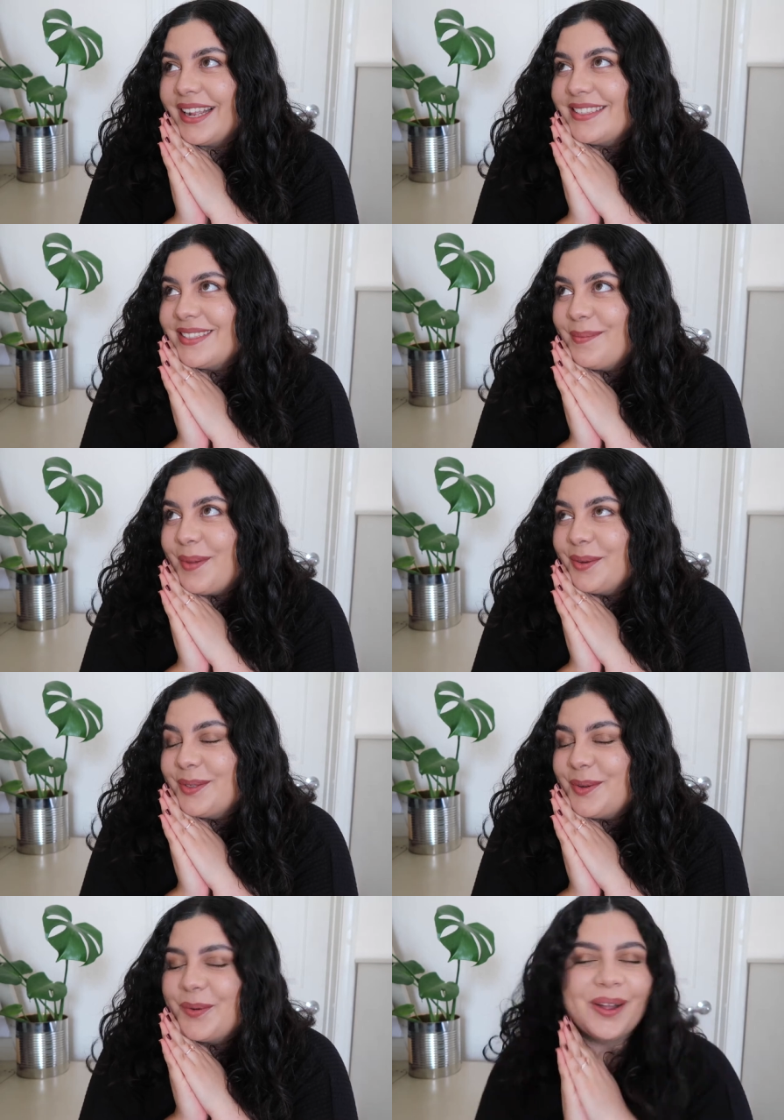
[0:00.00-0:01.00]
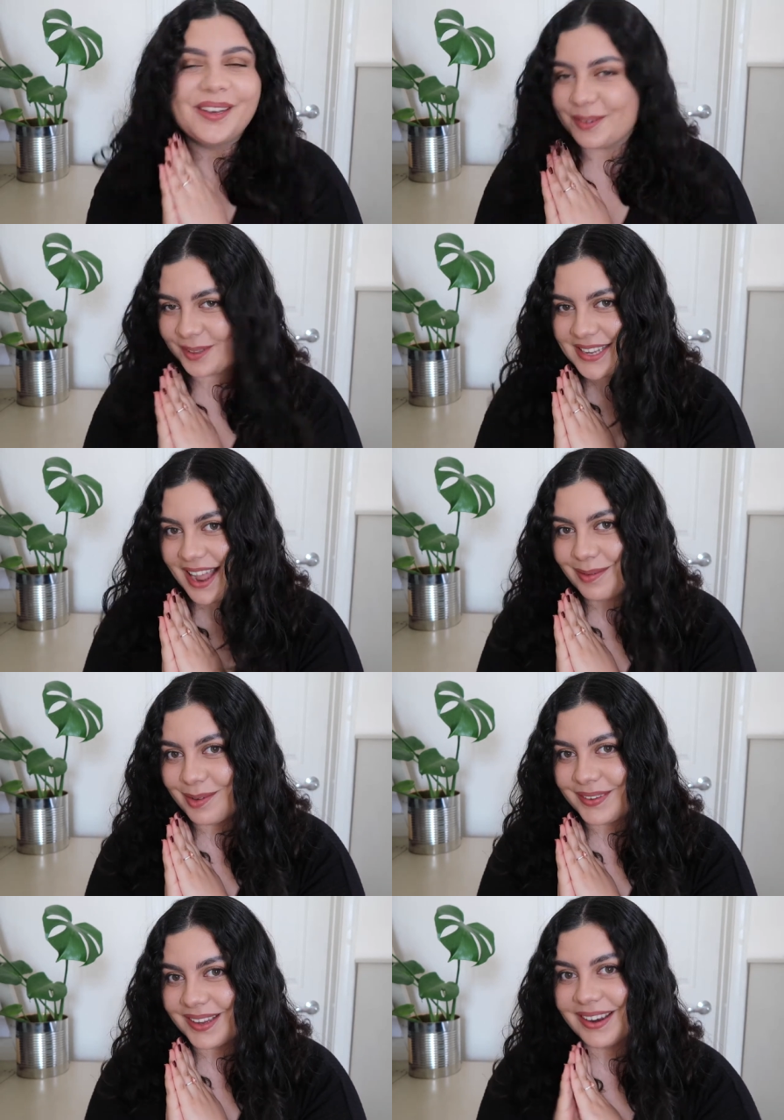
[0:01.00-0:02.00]
It's the most wonderful time
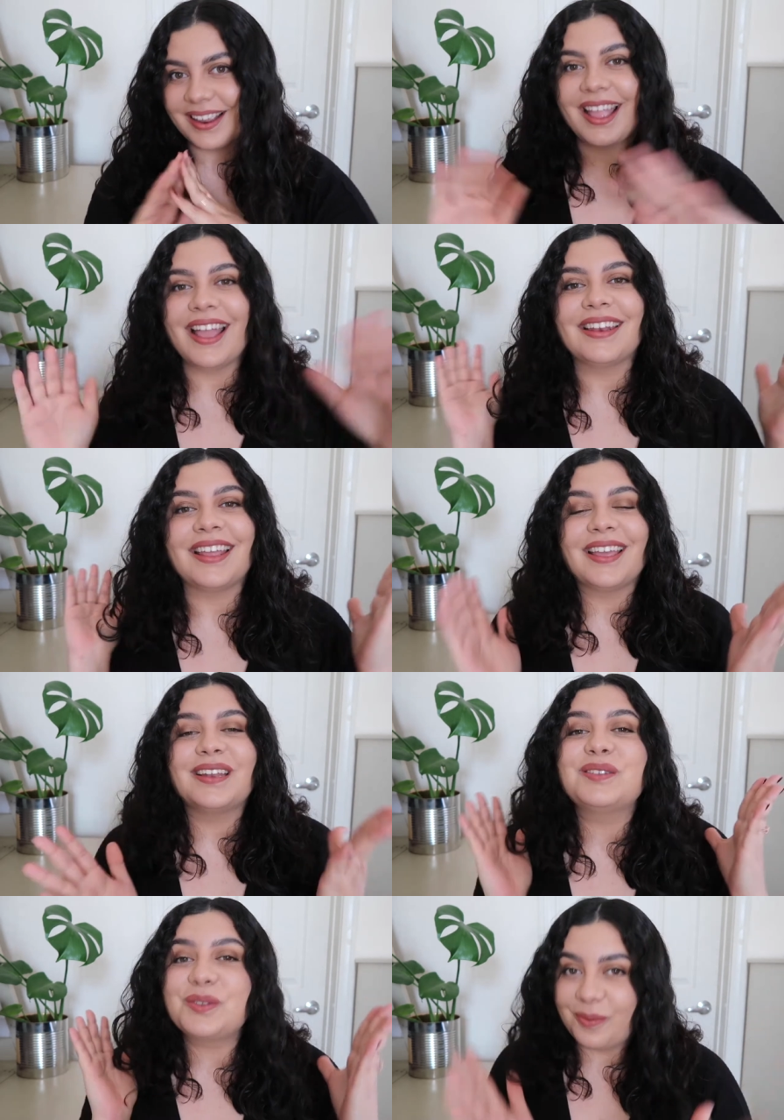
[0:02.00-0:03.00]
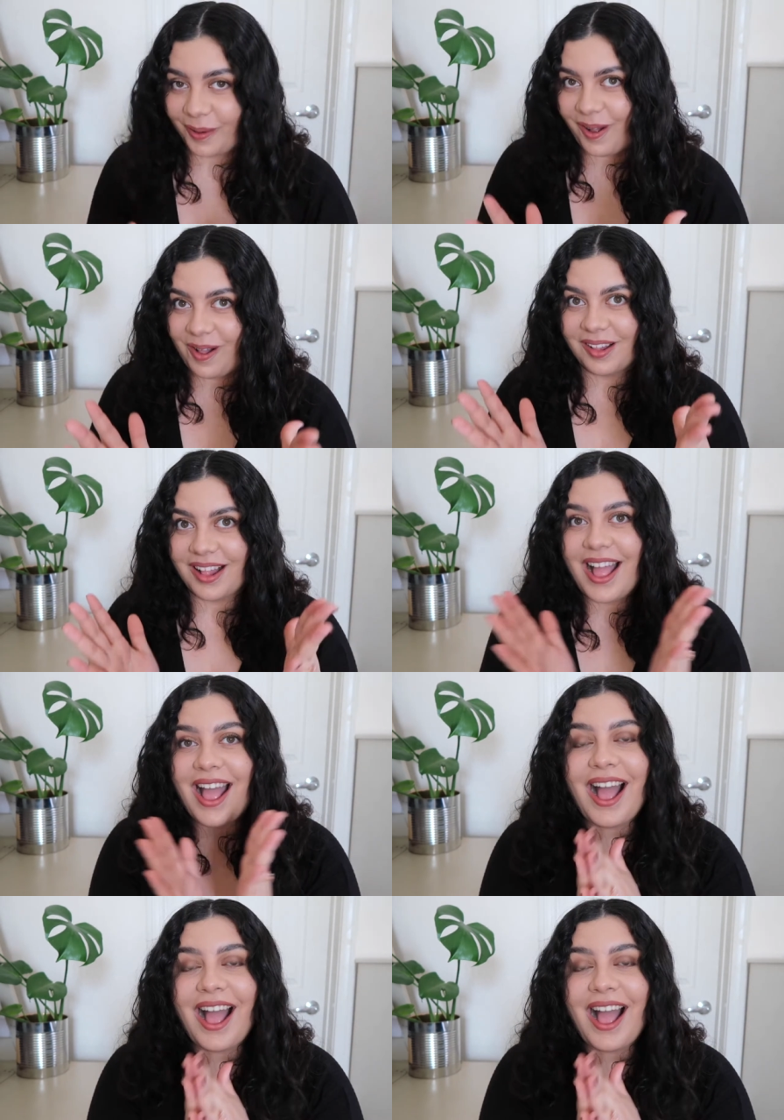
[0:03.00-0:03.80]
of year again. It is fall.